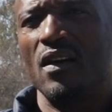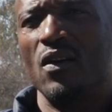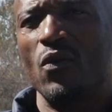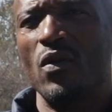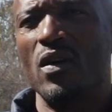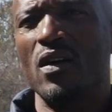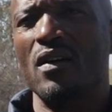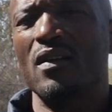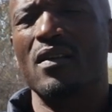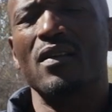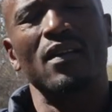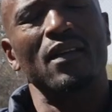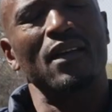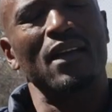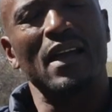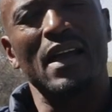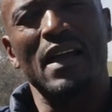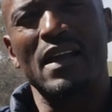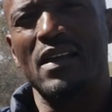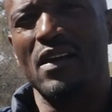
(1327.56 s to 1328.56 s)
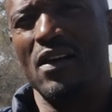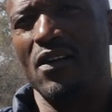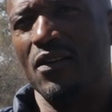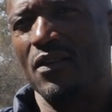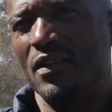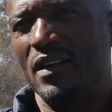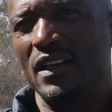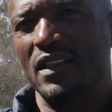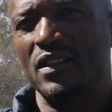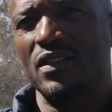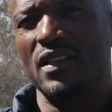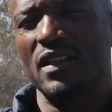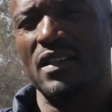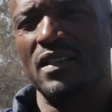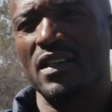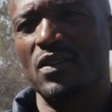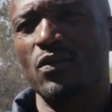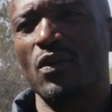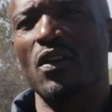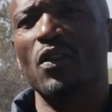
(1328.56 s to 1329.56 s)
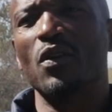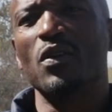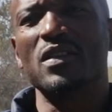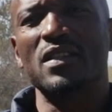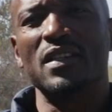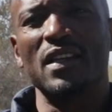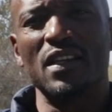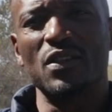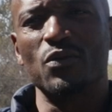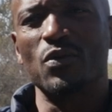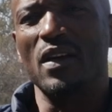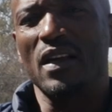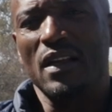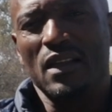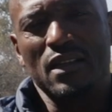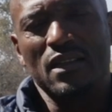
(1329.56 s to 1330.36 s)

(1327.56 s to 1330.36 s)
It's one of those things where